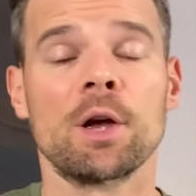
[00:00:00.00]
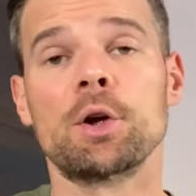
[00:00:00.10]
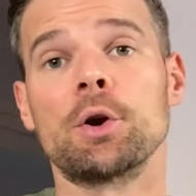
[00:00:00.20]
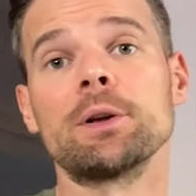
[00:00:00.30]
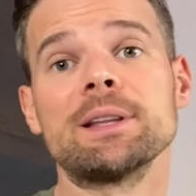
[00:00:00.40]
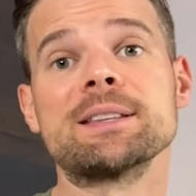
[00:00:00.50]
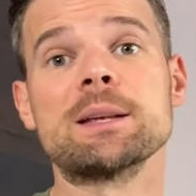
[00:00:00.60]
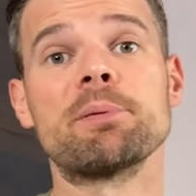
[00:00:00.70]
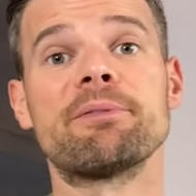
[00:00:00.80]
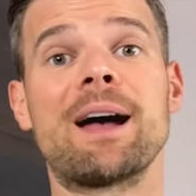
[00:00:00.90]
Currently,
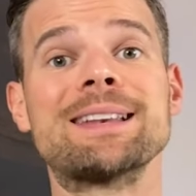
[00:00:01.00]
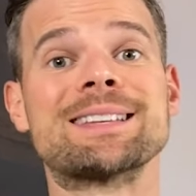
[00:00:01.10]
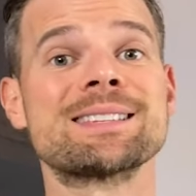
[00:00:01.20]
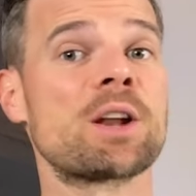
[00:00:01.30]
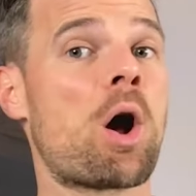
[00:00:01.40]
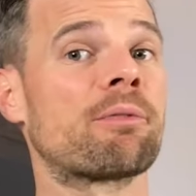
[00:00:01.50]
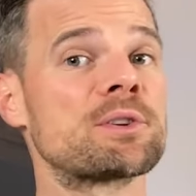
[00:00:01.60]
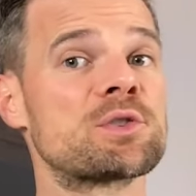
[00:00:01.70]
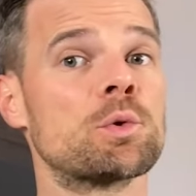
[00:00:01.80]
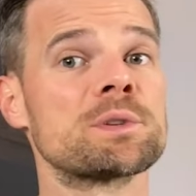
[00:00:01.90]
Simplifi doesn't offer
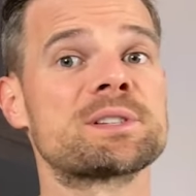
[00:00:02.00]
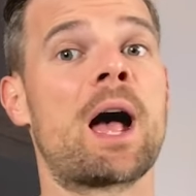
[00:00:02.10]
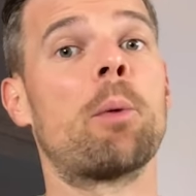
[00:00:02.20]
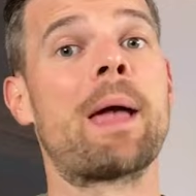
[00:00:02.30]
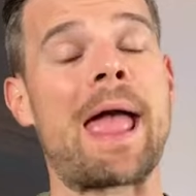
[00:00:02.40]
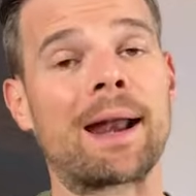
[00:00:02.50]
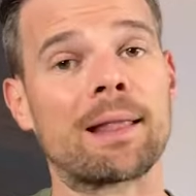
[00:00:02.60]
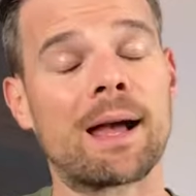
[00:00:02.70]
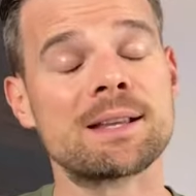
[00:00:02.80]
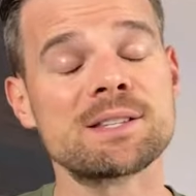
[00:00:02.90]
tools to help analyze